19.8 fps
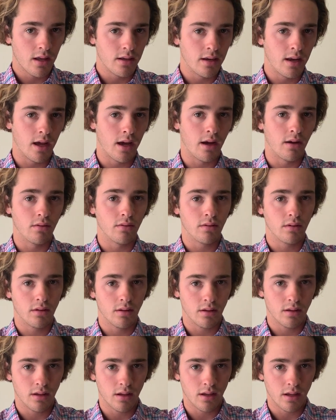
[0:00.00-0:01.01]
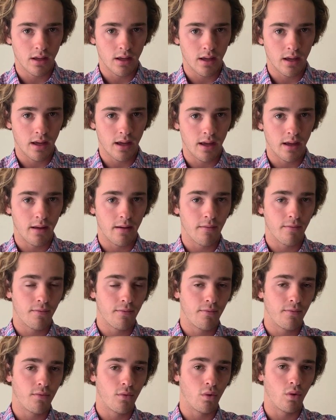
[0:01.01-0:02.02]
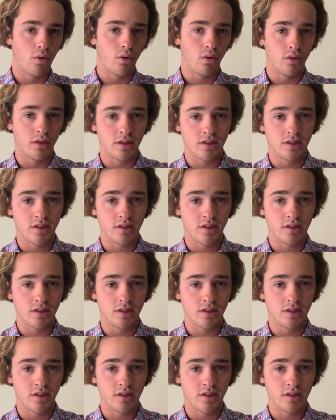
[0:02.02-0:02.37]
Now, for